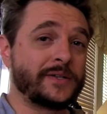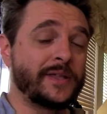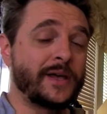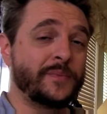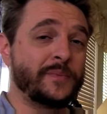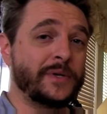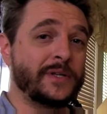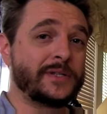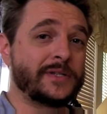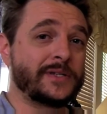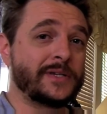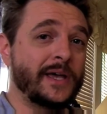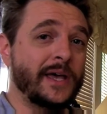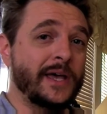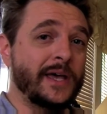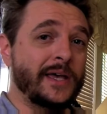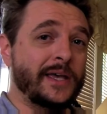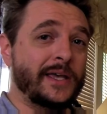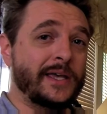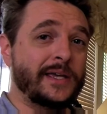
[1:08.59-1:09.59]
and that means
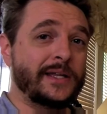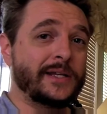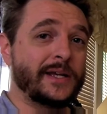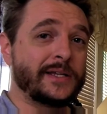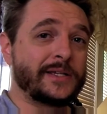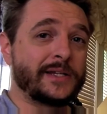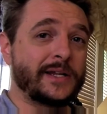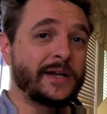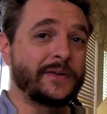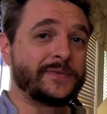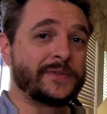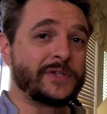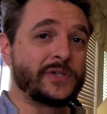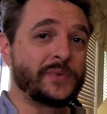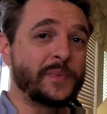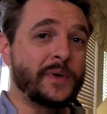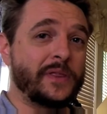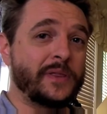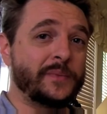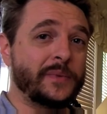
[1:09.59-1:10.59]
he doesn't have to
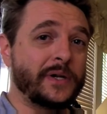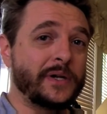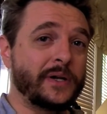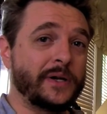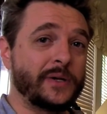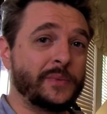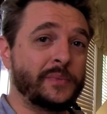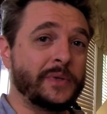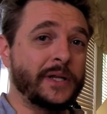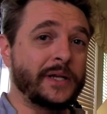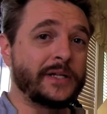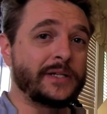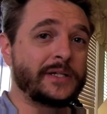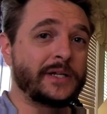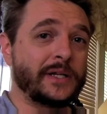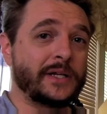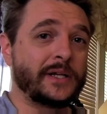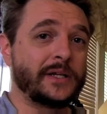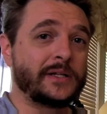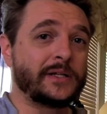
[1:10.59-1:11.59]
spend the money on a plane
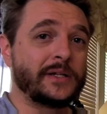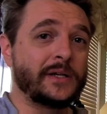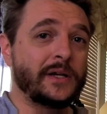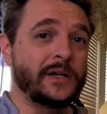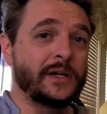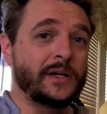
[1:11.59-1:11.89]
ticket